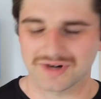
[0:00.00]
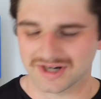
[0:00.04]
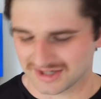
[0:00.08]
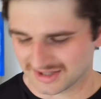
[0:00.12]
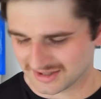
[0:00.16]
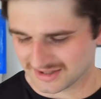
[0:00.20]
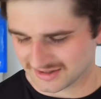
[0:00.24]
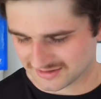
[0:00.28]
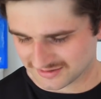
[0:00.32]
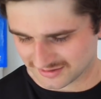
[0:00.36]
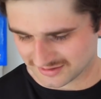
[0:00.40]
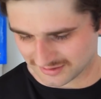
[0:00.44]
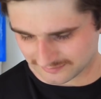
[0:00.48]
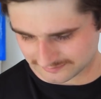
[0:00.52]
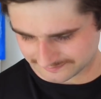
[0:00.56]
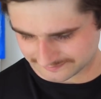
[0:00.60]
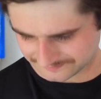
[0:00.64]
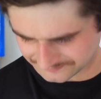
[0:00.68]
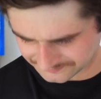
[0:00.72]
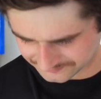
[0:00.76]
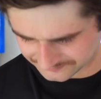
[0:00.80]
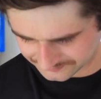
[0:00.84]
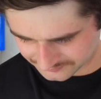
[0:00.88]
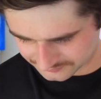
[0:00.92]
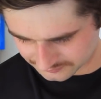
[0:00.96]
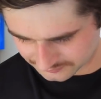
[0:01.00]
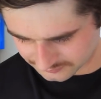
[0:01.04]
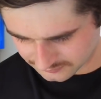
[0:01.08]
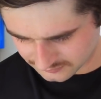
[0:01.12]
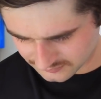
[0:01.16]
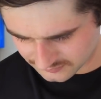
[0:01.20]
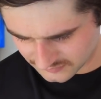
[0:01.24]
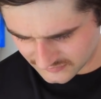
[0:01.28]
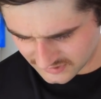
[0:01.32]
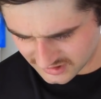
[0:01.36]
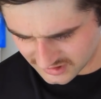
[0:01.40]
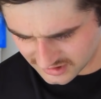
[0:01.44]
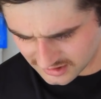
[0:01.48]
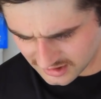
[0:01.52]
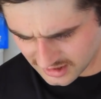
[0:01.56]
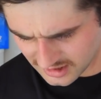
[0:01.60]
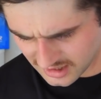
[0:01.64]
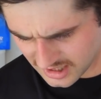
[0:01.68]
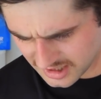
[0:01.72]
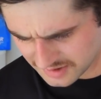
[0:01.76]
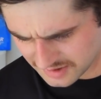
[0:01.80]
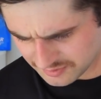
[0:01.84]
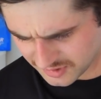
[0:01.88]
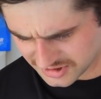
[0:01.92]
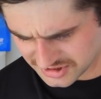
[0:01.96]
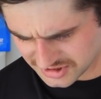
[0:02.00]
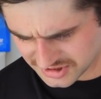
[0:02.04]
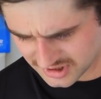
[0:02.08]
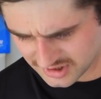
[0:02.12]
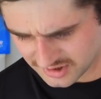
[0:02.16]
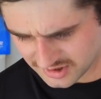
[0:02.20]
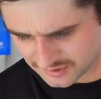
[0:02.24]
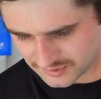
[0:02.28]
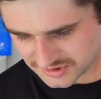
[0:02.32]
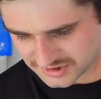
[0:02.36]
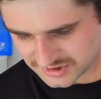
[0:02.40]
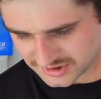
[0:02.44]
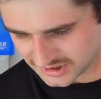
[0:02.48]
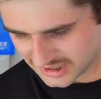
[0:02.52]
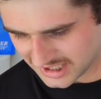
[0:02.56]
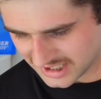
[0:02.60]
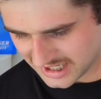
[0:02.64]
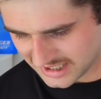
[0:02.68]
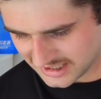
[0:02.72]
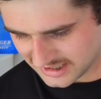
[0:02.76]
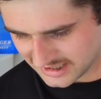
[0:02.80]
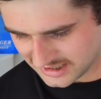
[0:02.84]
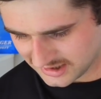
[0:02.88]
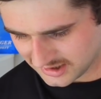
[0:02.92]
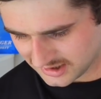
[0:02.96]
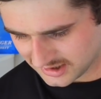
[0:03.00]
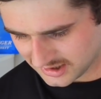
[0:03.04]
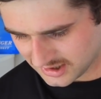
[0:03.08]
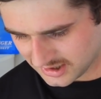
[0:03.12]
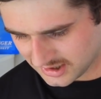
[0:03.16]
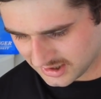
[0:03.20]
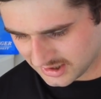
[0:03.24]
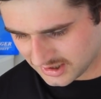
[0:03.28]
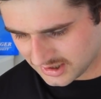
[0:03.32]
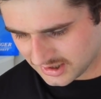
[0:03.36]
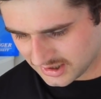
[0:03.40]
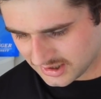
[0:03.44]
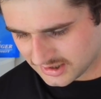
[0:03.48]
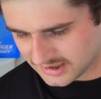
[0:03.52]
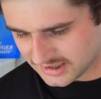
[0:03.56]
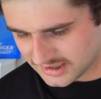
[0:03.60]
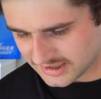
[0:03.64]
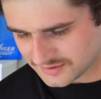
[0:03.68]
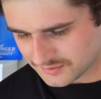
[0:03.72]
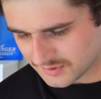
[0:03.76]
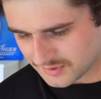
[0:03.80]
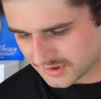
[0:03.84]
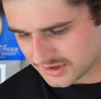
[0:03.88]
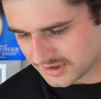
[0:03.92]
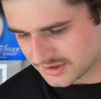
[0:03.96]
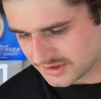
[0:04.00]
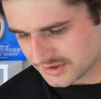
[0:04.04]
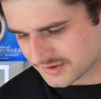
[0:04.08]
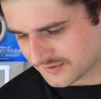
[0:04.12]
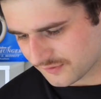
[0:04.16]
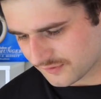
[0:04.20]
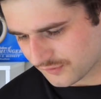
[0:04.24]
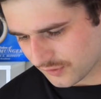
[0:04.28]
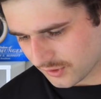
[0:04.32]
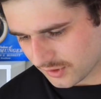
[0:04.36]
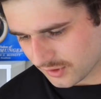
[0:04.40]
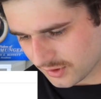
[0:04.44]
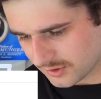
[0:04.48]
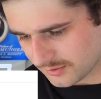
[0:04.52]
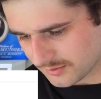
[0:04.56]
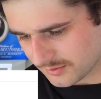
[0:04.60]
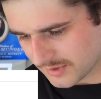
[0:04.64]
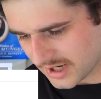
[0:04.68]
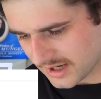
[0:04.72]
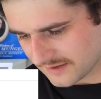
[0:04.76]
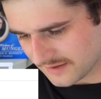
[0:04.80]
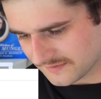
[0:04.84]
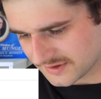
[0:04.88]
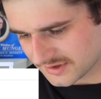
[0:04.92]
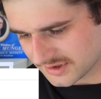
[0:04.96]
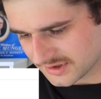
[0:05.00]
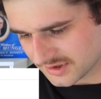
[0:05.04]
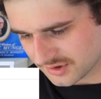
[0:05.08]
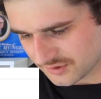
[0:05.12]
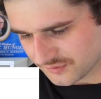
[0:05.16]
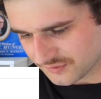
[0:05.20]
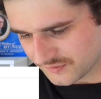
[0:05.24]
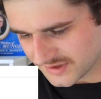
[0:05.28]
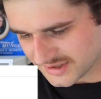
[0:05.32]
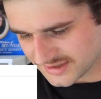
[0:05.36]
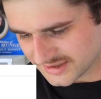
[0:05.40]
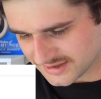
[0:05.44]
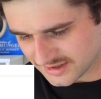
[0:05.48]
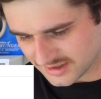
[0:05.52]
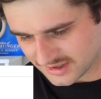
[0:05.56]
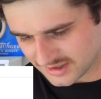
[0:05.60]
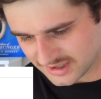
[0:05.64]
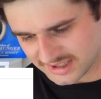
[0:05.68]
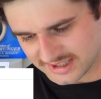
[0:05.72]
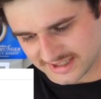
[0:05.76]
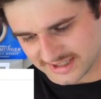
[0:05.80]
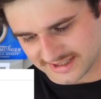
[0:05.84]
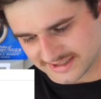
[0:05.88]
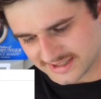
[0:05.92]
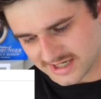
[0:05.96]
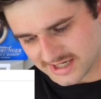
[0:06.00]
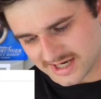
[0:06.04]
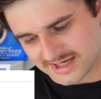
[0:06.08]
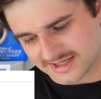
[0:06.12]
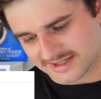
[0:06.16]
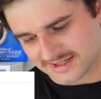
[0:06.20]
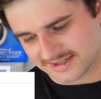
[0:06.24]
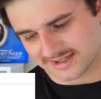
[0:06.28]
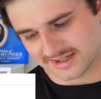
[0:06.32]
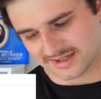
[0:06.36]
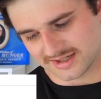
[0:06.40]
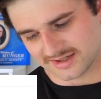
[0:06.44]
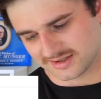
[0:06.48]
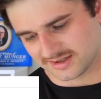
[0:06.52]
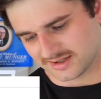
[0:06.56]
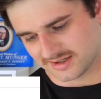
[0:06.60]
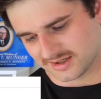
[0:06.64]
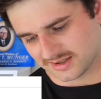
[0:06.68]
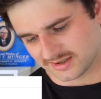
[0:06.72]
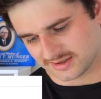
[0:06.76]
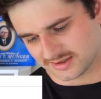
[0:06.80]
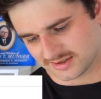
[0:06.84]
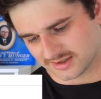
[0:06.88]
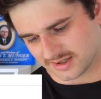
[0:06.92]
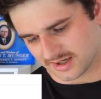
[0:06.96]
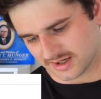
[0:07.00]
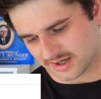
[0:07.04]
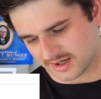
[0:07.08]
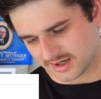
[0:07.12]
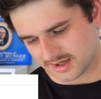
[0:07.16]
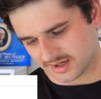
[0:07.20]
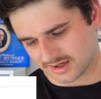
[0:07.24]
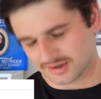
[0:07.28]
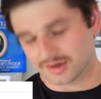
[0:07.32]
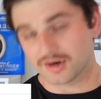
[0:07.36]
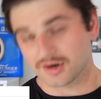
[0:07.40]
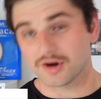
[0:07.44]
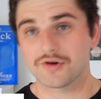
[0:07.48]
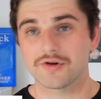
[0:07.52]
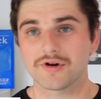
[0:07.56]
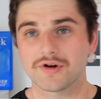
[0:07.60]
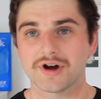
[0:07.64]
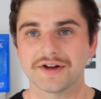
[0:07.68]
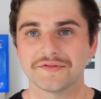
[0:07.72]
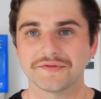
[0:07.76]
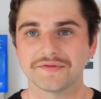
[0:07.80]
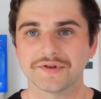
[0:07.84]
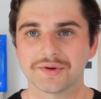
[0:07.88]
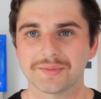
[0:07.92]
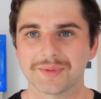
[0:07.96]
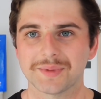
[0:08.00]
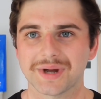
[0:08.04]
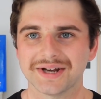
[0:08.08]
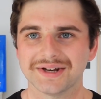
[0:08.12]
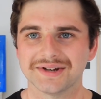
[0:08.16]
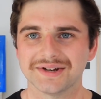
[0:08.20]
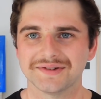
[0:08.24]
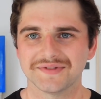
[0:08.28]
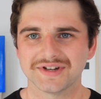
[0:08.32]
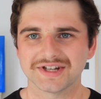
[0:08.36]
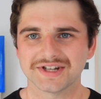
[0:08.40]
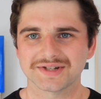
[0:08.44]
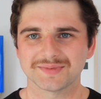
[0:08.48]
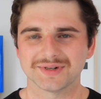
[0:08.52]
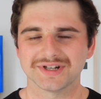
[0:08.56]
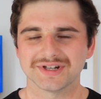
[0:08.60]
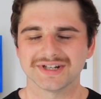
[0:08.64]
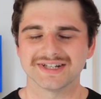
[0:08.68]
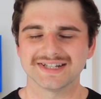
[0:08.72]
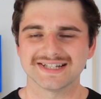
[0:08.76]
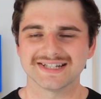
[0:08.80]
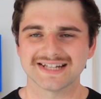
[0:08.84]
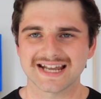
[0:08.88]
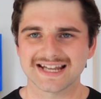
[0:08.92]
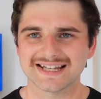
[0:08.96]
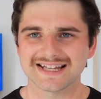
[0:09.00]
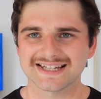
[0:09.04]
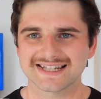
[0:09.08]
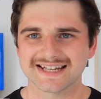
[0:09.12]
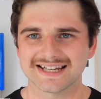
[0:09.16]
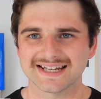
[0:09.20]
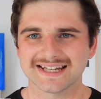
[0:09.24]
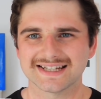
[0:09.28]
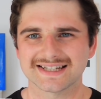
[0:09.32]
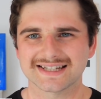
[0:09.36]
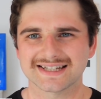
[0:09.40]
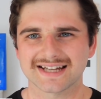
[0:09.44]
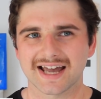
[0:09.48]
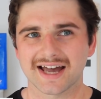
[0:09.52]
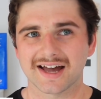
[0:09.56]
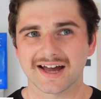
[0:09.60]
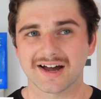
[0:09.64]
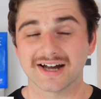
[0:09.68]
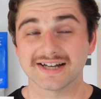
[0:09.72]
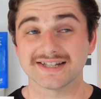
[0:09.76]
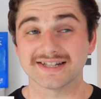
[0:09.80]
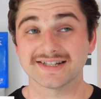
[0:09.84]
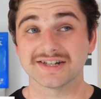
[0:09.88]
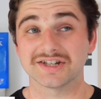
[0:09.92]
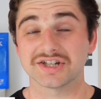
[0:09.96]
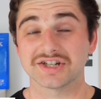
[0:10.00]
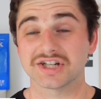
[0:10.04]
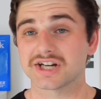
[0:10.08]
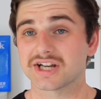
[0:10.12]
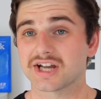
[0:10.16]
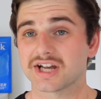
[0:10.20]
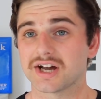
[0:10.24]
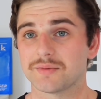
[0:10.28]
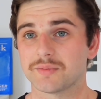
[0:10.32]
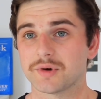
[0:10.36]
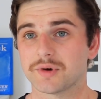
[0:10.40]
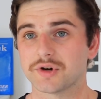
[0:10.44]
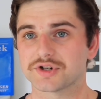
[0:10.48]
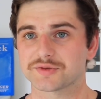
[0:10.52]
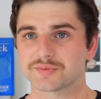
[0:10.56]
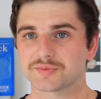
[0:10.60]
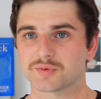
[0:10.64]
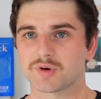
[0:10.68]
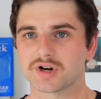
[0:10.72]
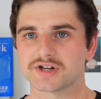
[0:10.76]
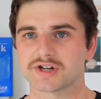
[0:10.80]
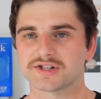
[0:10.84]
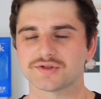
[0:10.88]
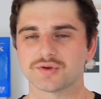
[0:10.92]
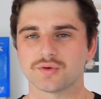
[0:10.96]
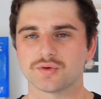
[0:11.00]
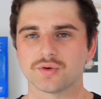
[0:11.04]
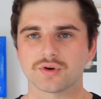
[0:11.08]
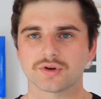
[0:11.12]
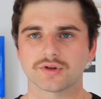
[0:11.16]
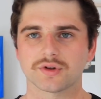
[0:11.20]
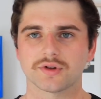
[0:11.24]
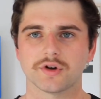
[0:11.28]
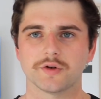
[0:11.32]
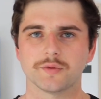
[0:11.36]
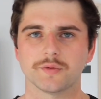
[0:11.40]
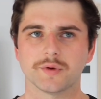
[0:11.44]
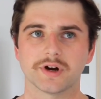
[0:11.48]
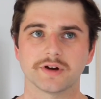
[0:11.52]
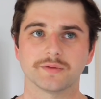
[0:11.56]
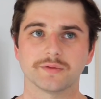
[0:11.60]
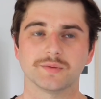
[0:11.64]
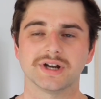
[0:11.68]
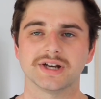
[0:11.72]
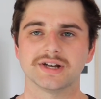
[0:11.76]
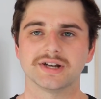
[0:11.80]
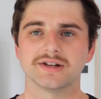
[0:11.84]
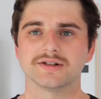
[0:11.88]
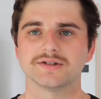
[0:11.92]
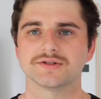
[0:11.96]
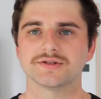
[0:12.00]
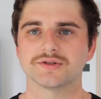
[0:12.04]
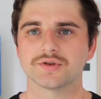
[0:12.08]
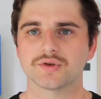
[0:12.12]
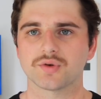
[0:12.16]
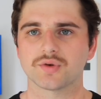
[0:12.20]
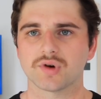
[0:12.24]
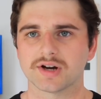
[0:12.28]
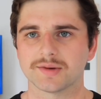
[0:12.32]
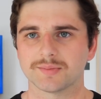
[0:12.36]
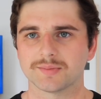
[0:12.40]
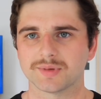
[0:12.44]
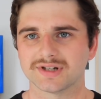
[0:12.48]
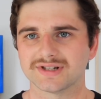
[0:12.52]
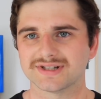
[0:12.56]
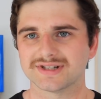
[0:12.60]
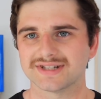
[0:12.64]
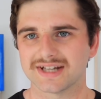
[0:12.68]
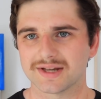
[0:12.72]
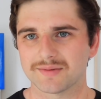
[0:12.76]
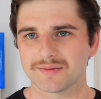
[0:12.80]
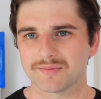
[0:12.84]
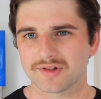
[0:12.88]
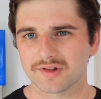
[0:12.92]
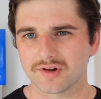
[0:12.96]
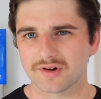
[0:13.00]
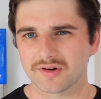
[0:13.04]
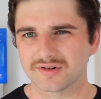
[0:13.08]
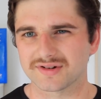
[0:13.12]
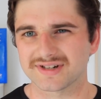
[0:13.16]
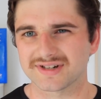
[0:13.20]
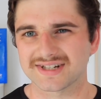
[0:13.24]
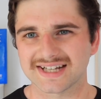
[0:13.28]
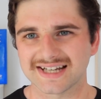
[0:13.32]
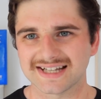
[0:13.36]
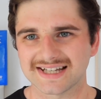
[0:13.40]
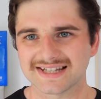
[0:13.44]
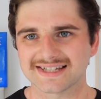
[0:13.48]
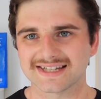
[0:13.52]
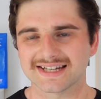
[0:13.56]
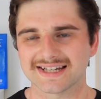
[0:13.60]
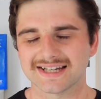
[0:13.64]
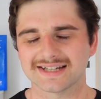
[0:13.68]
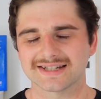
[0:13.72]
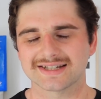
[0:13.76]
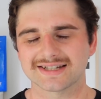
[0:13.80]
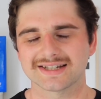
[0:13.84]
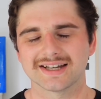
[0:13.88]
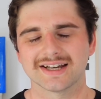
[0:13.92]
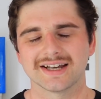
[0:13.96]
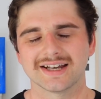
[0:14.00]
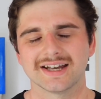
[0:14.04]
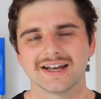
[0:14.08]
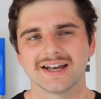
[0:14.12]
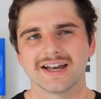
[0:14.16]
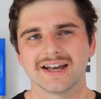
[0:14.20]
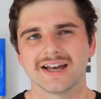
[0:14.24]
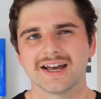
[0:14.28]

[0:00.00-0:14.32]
new ideas. So appreciate your question, Andy. Next one is from After Dinner Investor. Any Tencent yet? No, I have not made an investment in Tencent. I did check out Monish Pabrai's talk though, where he went into quite a bit of depth on Tencent.